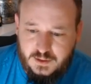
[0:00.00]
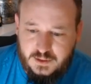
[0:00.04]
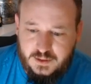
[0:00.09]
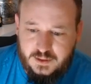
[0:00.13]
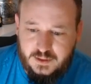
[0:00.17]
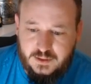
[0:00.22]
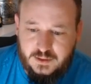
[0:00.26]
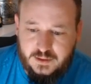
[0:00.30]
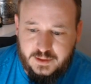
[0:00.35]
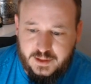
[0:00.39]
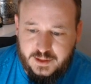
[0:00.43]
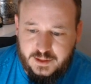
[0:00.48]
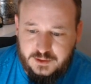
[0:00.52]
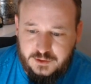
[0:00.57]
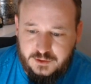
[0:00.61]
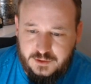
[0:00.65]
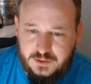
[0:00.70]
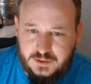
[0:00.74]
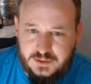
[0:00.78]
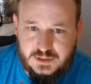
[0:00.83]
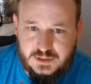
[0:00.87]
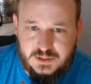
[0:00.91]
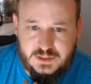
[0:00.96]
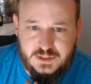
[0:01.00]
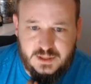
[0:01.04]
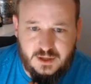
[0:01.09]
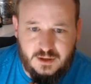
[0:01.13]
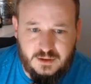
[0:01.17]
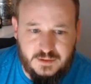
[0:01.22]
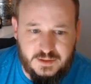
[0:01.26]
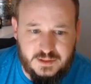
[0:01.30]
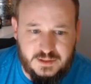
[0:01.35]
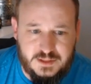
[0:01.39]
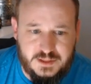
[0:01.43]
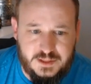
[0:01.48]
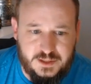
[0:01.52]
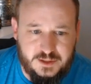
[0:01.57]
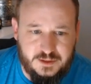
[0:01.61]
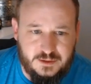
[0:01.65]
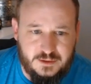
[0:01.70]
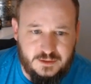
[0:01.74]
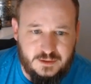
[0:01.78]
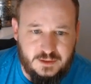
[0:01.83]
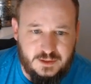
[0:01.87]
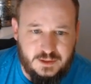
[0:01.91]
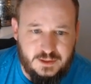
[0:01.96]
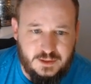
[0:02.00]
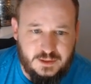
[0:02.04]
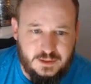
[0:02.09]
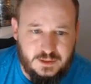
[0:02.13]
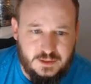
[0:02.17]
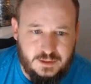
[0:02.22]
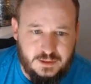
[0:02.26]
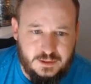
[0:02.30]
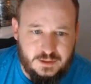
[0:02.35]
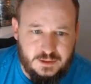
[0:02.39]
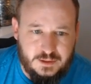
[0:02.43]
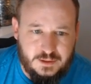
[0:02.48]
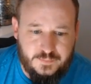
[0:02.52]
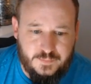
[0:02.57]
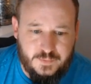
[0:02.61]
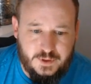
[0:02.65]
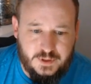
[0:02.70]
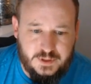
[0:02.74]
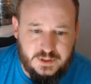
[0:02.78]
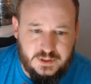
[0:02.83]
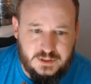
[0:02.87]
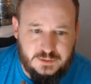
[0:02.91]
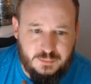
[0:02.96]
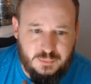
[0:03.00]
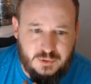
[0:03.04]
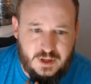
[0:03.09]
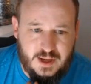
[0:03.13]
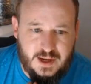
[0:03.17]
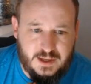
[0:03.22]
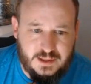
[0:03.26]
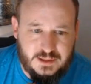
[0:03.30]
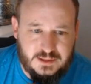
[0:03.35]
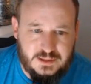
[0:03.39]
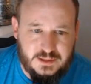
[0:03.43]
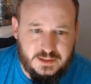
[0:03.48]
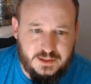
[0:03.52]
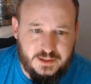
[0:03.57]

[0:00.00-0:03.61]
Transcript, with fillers: And again, you see all this here on these blocks.